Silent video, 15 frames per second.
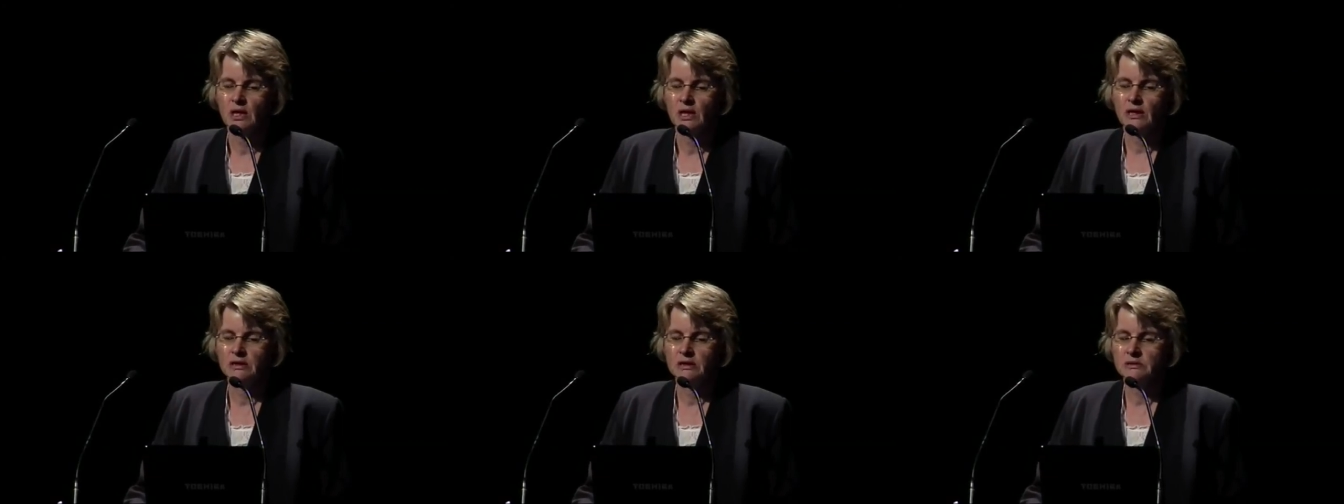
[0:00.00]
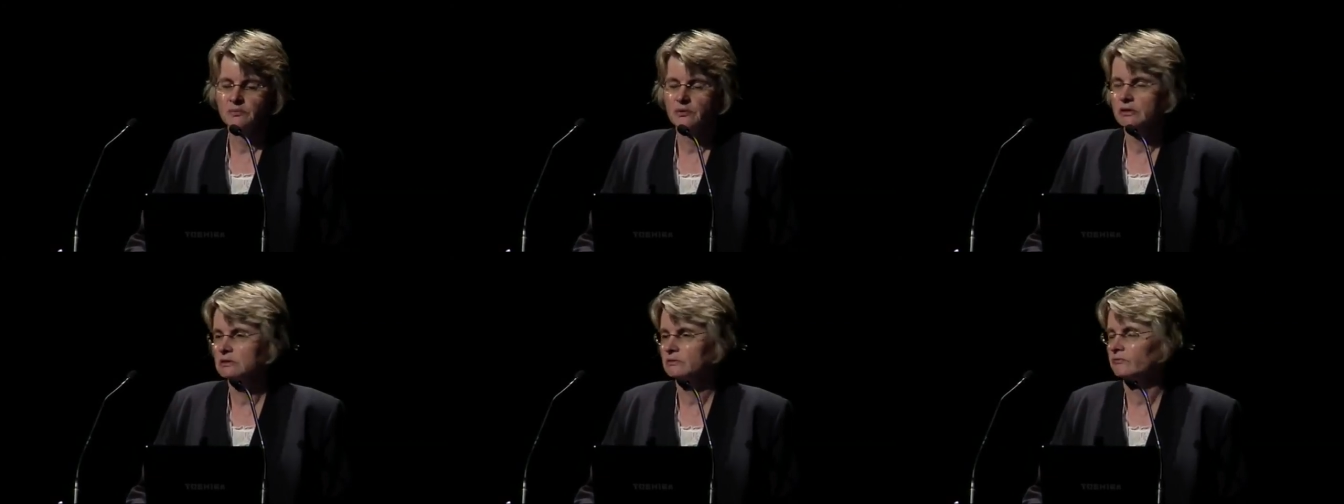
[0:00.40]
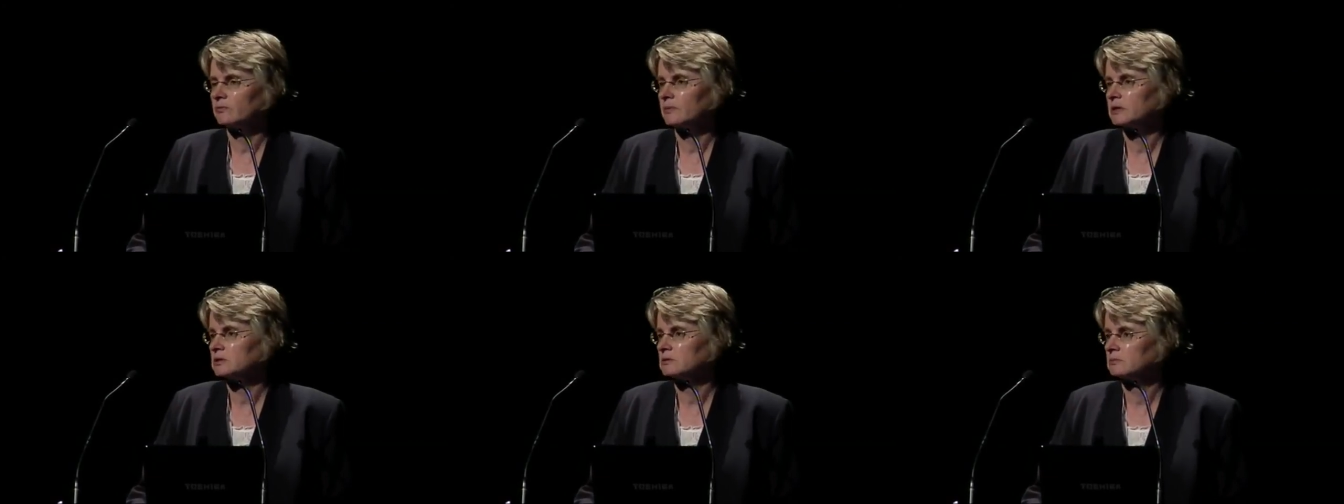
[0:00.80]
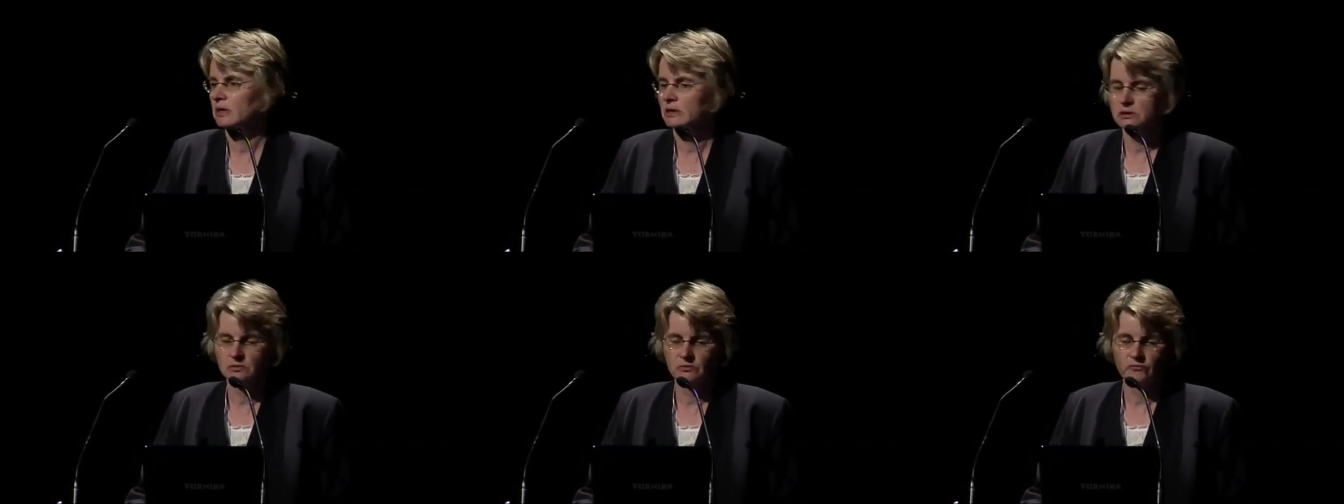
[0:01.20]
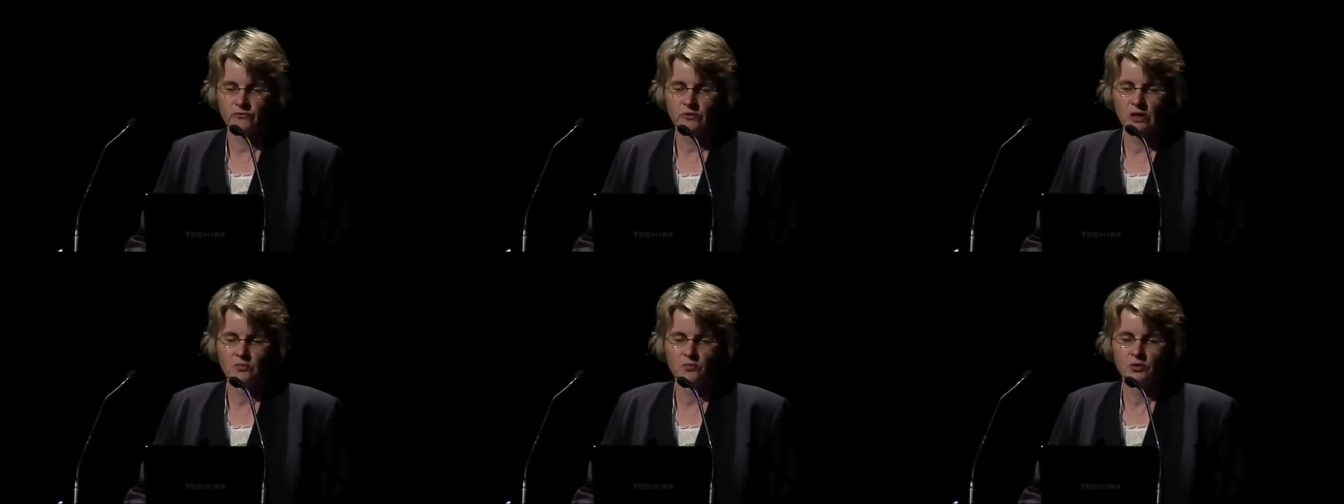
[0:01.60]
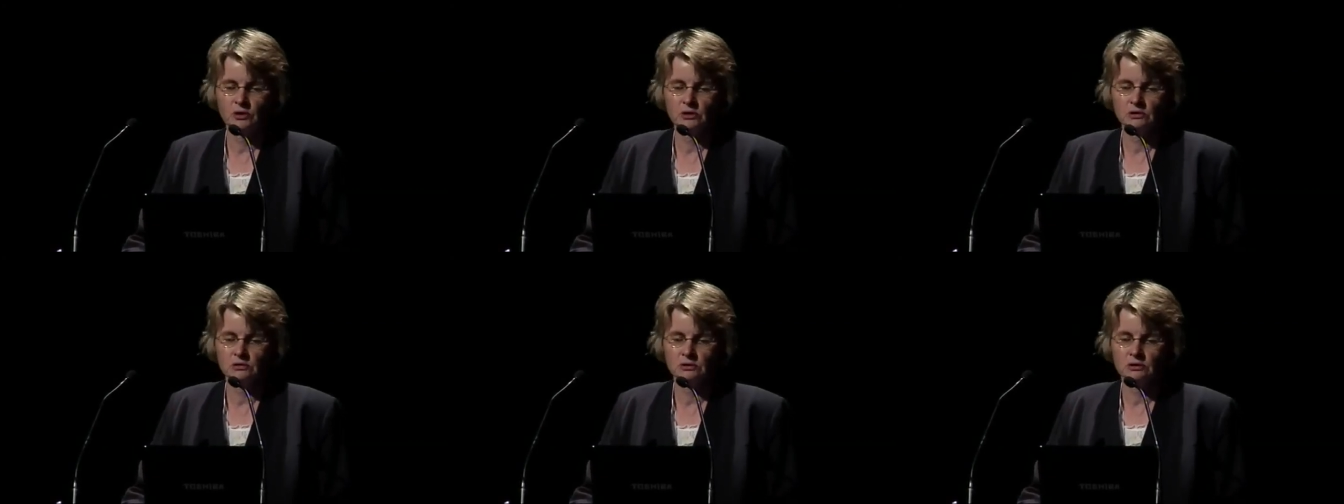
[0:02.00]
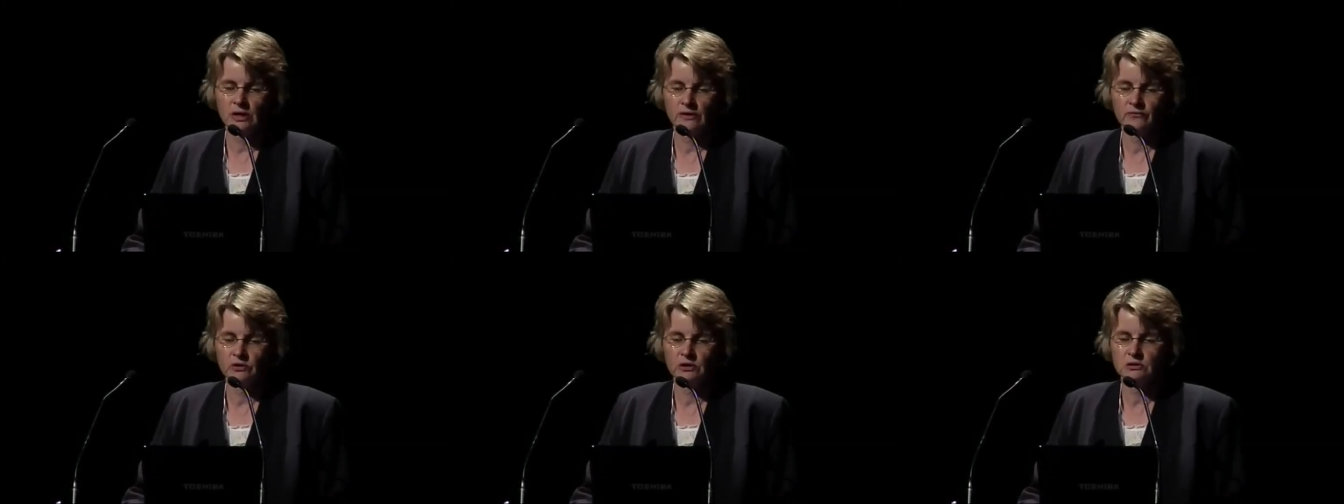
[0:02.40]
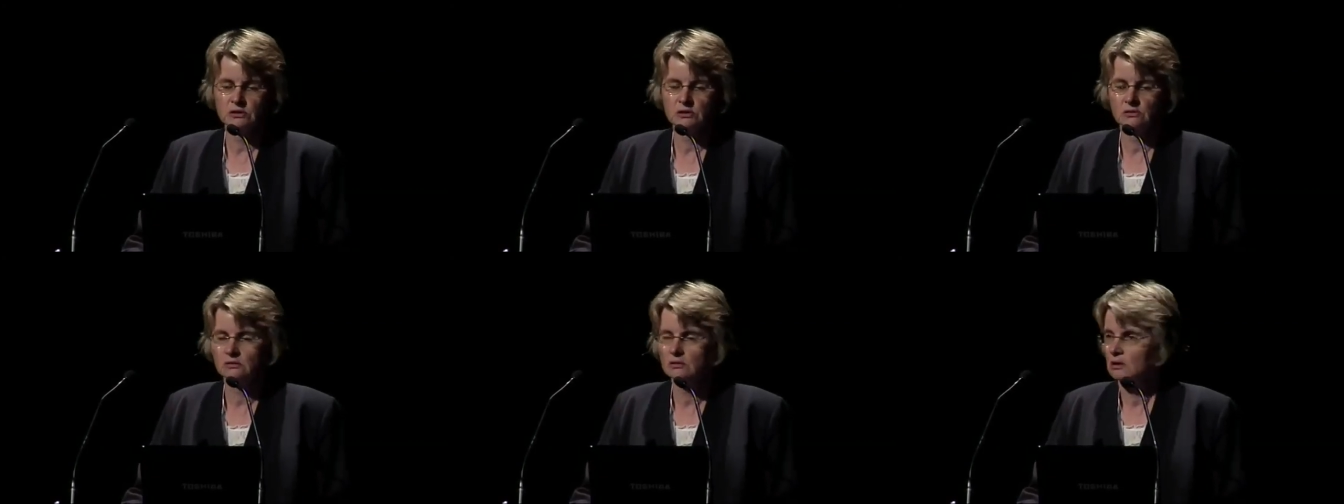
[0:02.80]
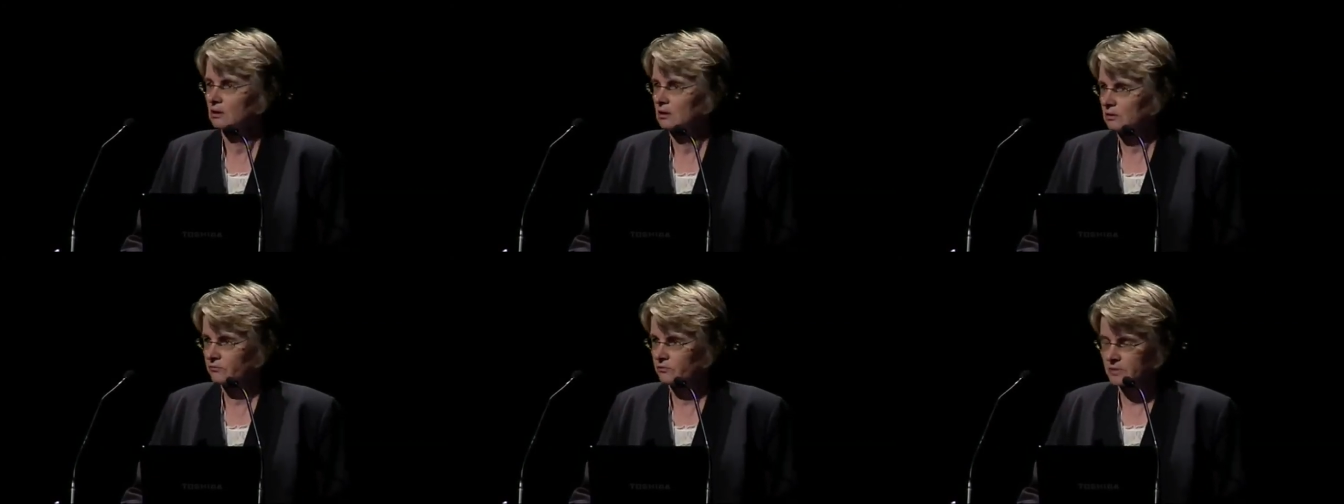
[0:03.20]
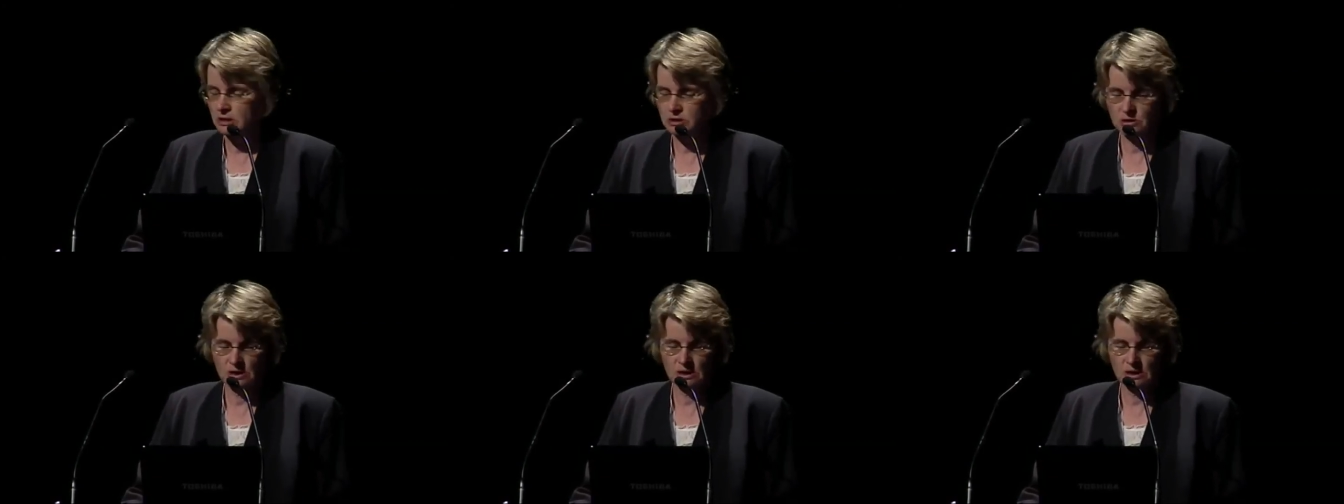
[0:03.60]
an enterprise information management framework and its governance and information